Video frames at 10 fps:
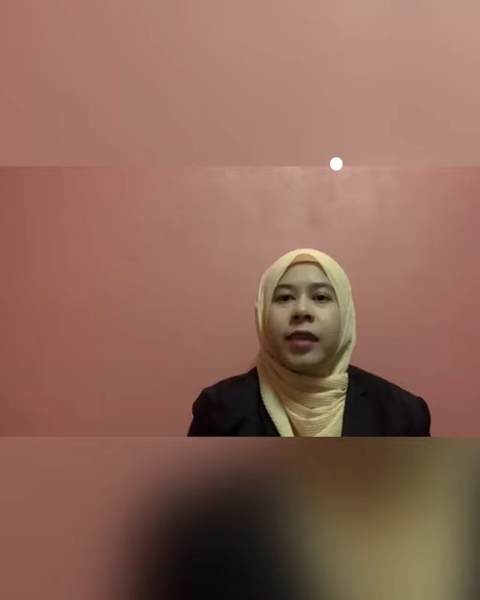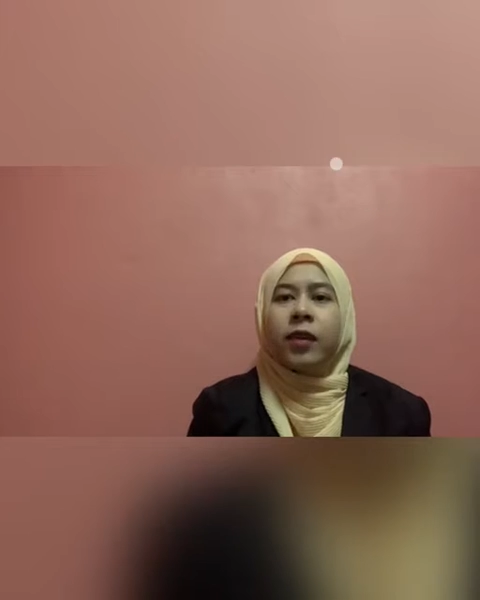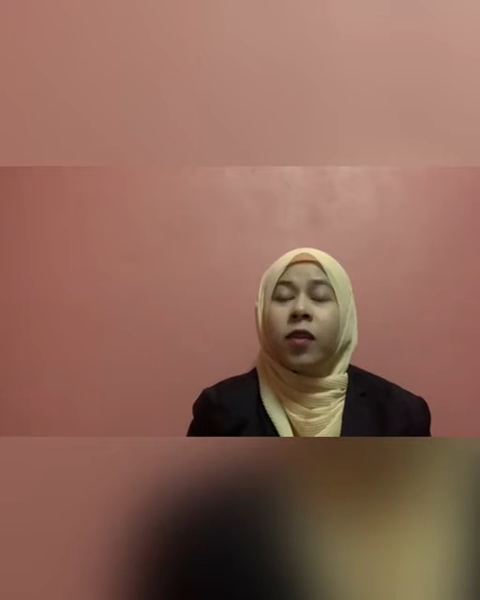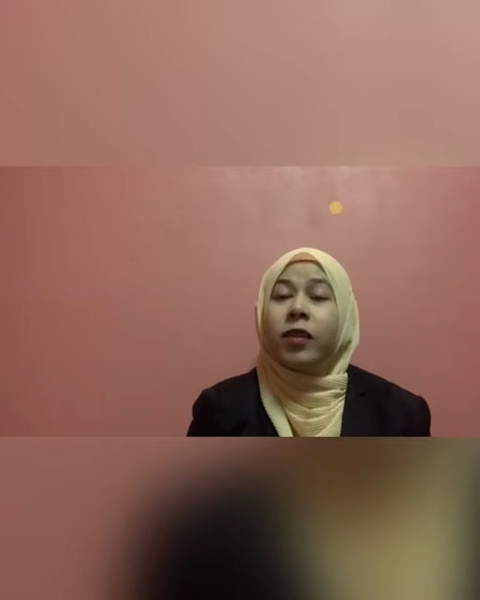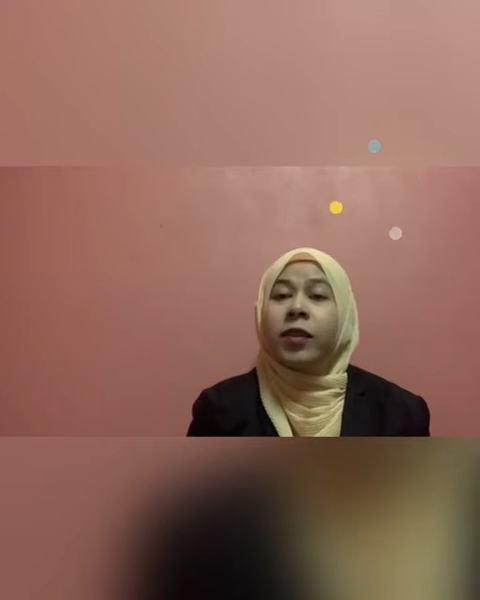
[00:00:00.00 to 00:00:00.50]

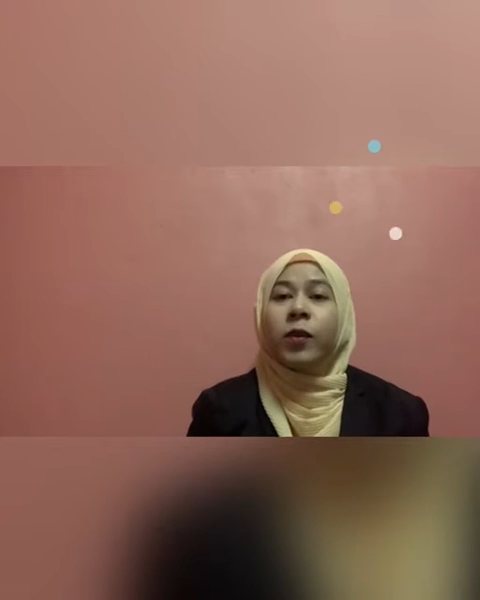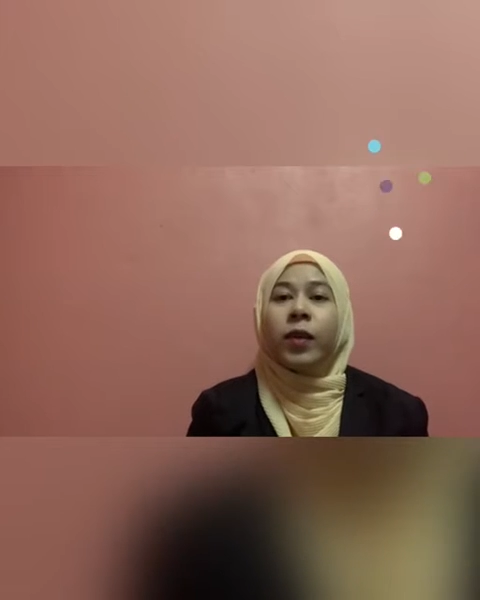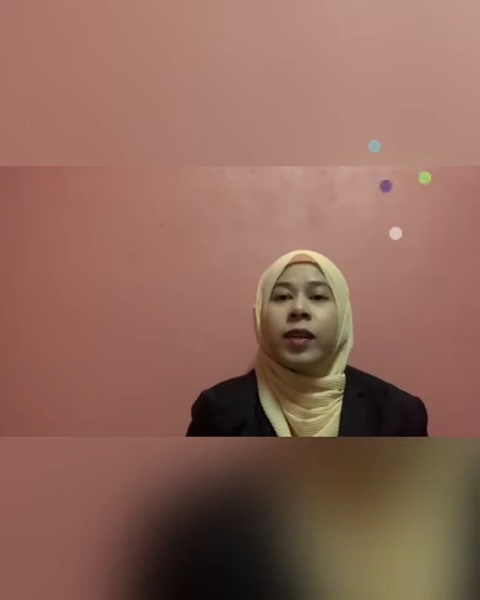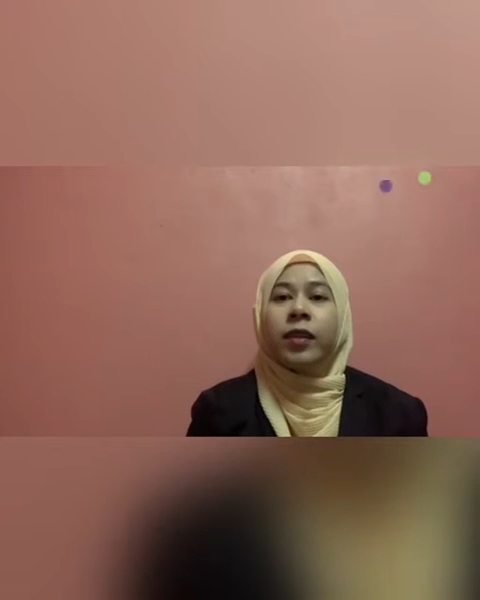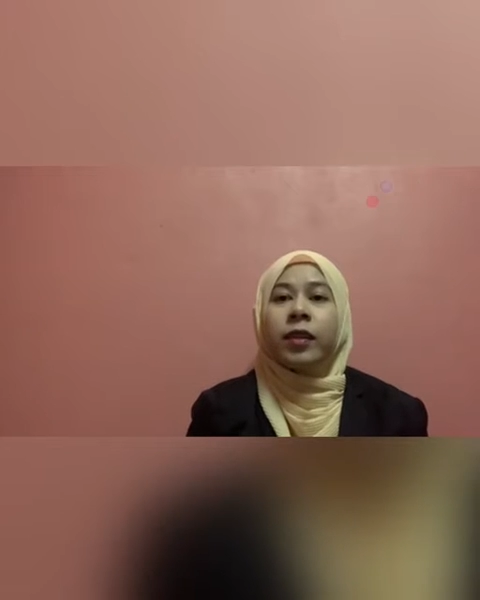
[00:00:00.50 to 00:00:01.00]

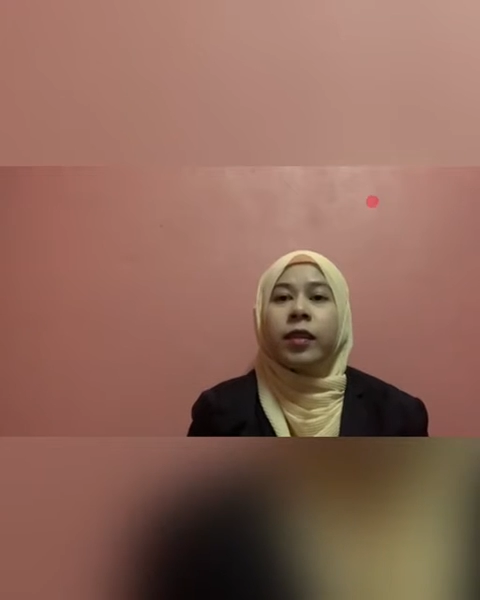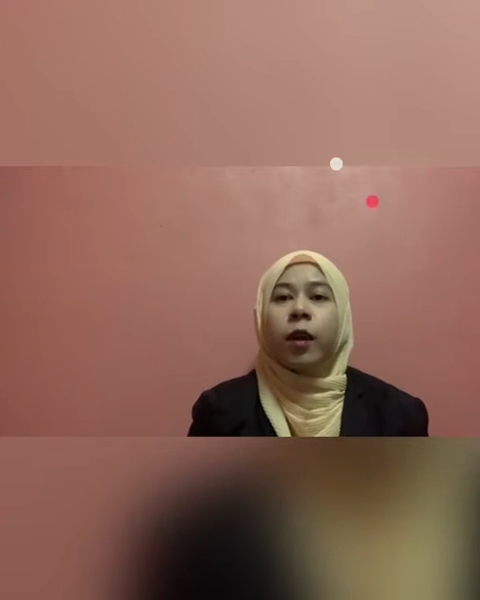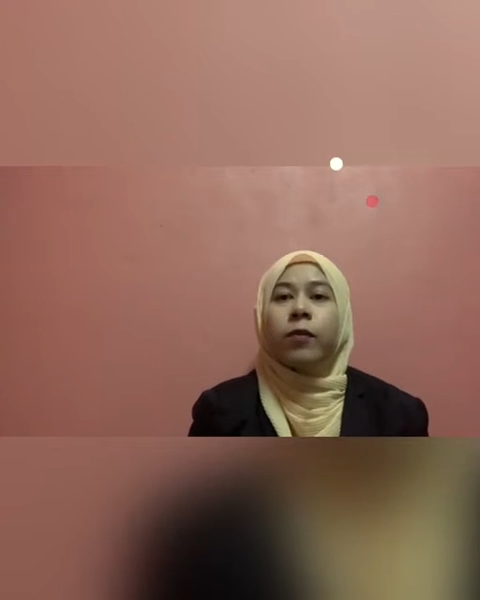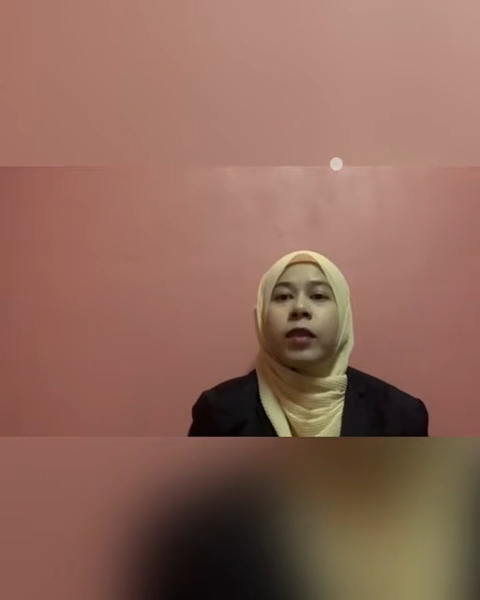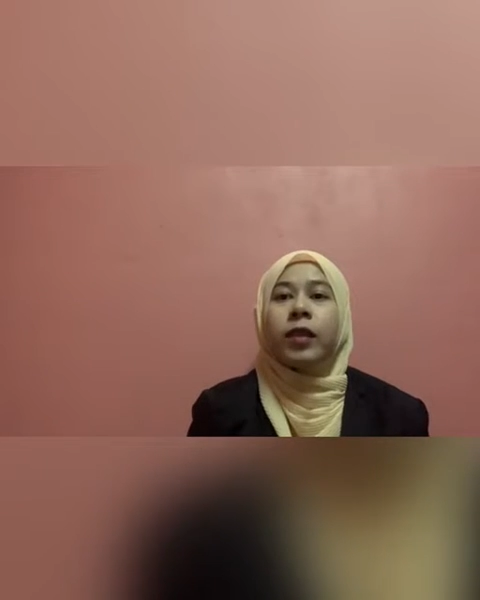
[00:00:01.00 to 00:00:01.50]
consequences
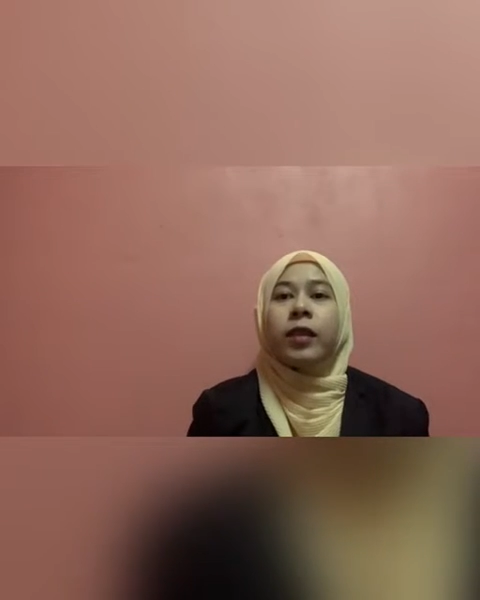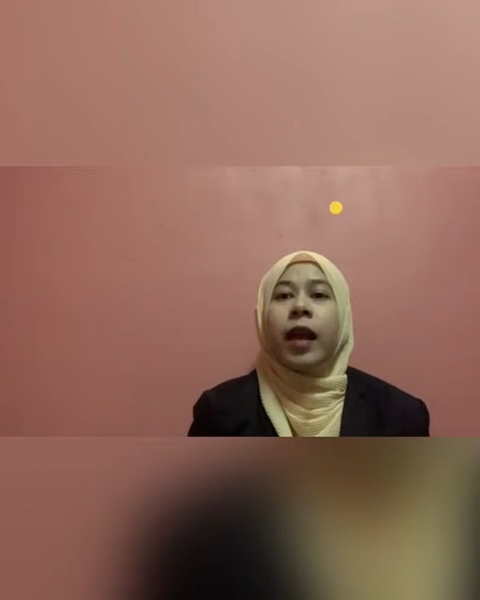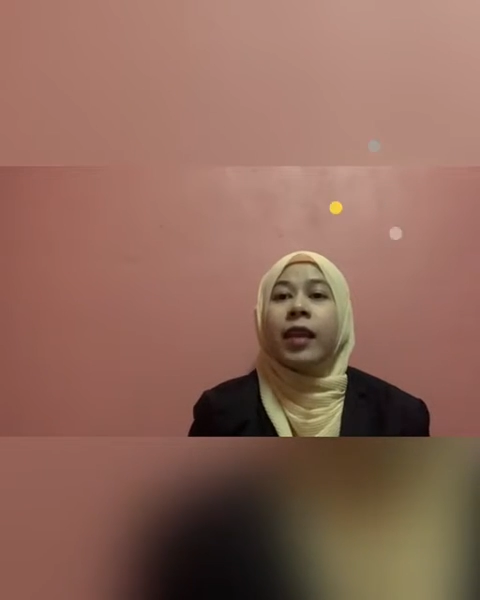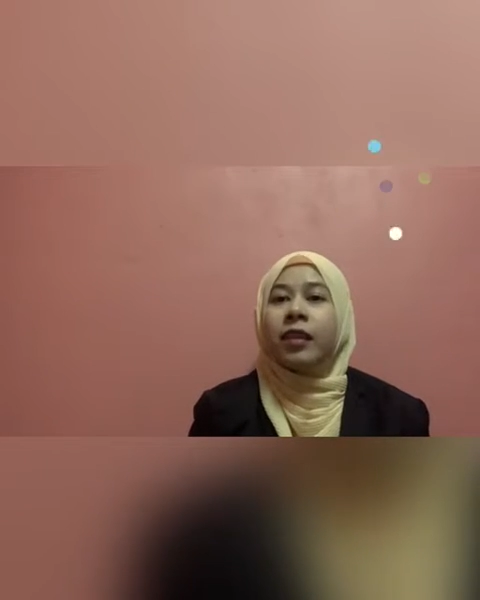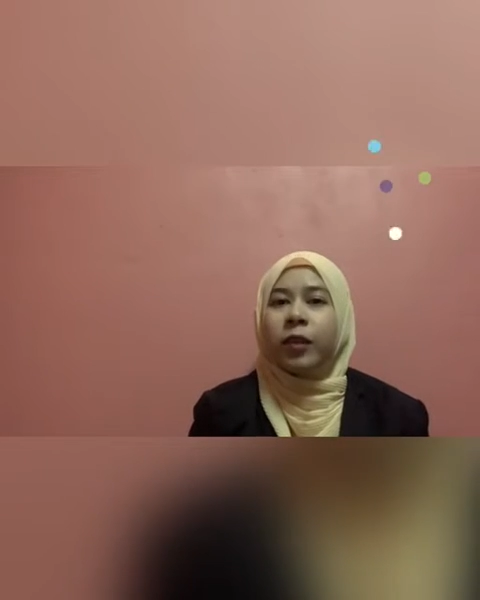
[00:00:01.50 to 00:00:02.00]
of this
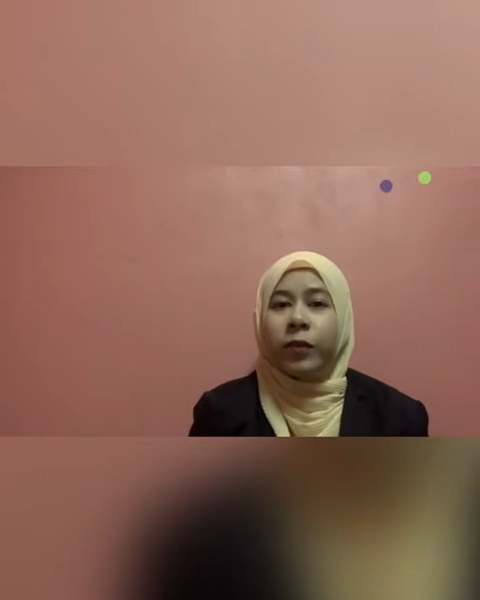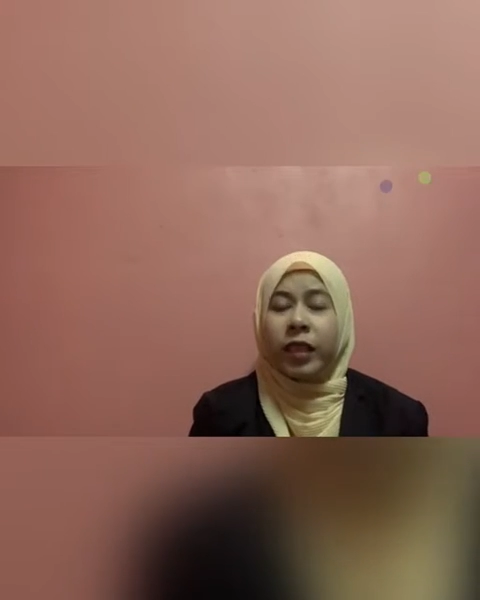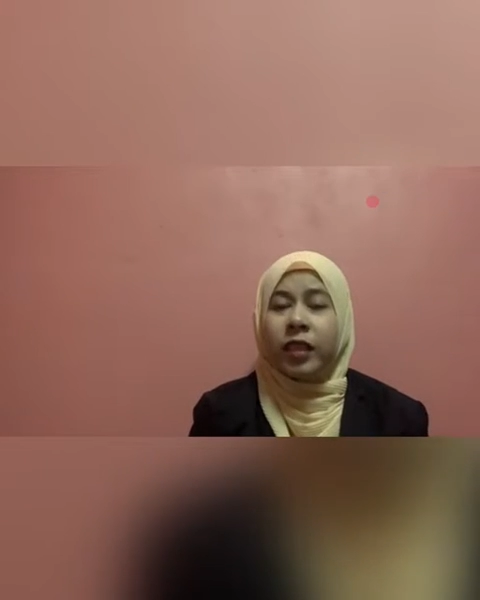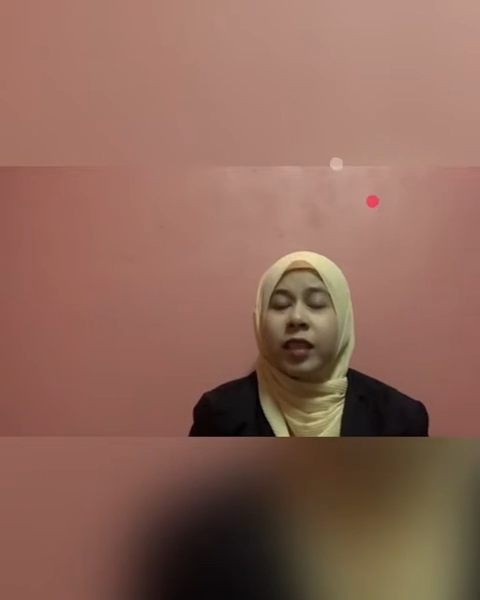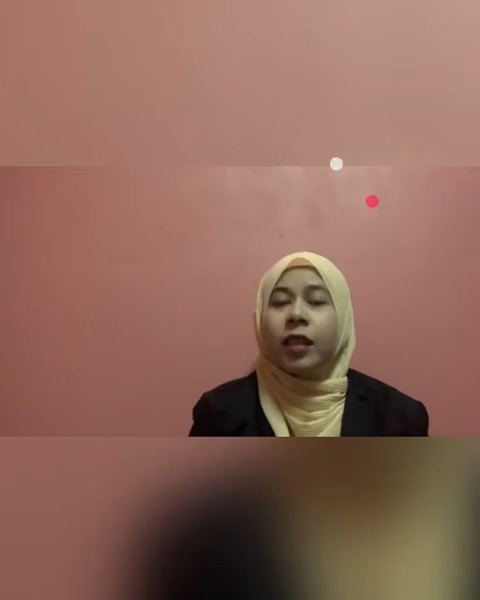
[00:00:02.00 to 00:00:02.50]

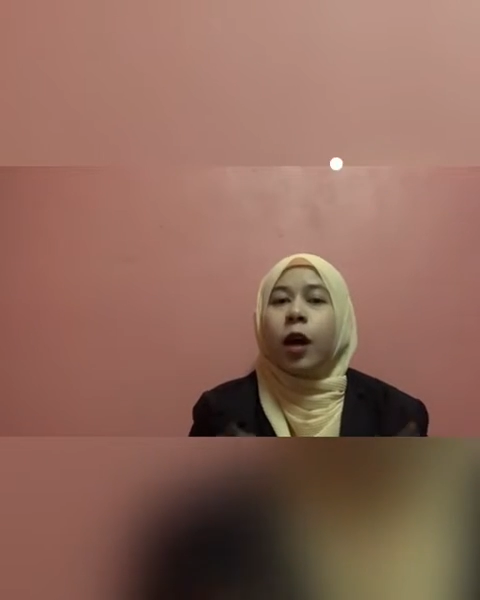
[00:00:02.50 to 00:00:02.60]
activity